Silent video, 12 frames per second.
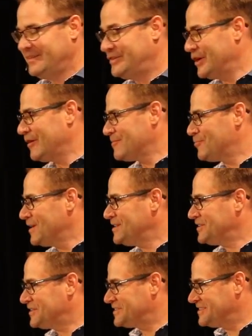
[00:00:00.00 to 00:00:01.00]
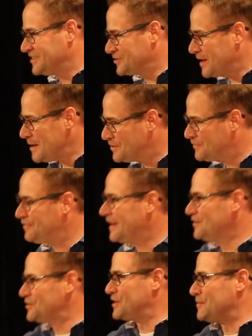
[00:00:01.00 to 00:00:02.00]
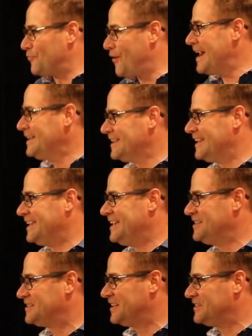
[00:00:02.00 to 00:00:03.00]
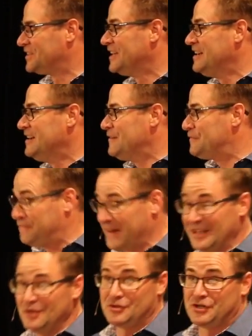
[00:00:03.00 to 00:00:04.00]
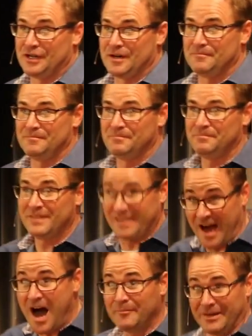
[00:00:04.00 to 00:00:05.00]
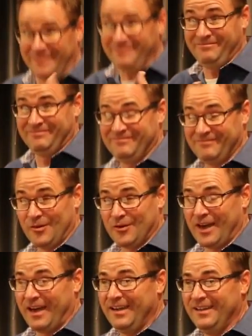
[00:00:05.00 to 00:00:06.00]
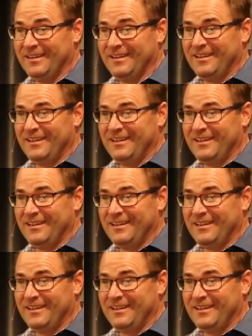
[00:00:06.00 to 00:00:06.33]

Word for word: Jerry Bridges describes fellowship rightly. He says, fellowship, common, okay,